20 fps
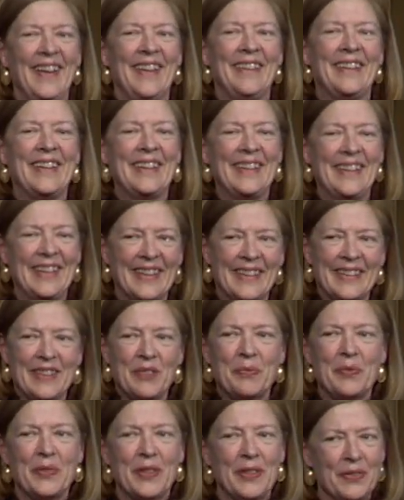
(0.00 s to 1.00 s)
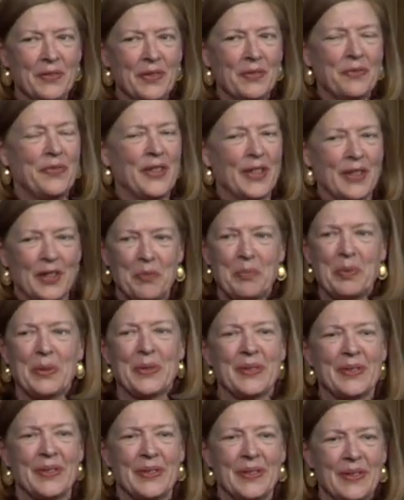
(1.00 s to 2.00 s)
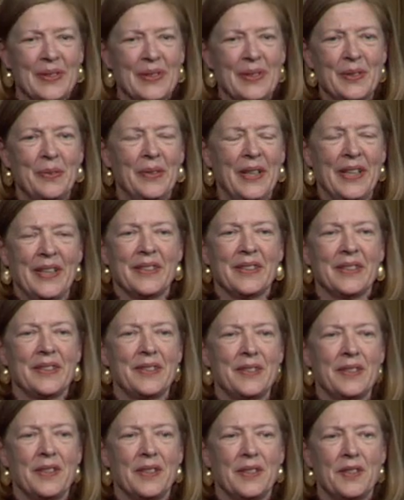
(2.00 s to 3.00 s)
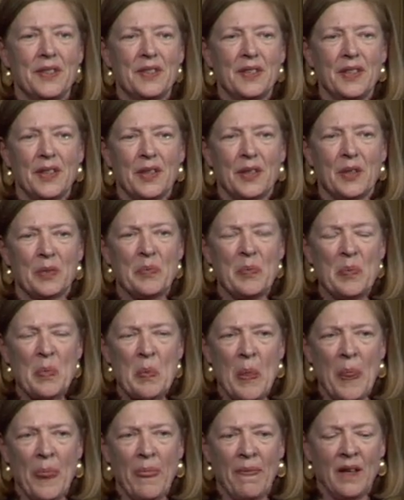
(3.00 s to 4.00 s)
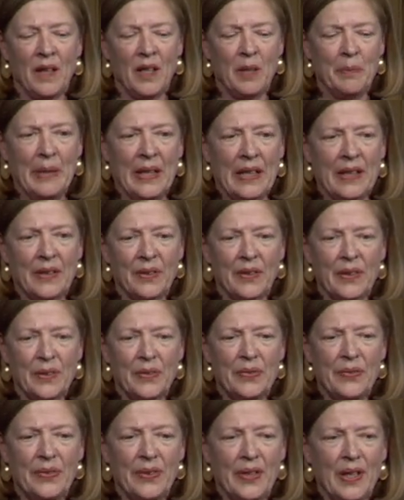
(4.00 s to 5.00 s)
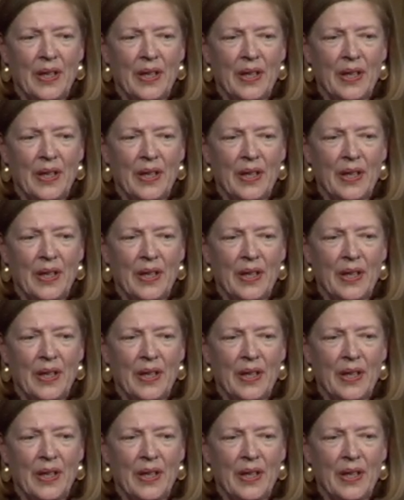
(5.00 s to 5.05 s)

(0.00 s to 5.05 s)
then it gets fairly personal as well. It's a matter of,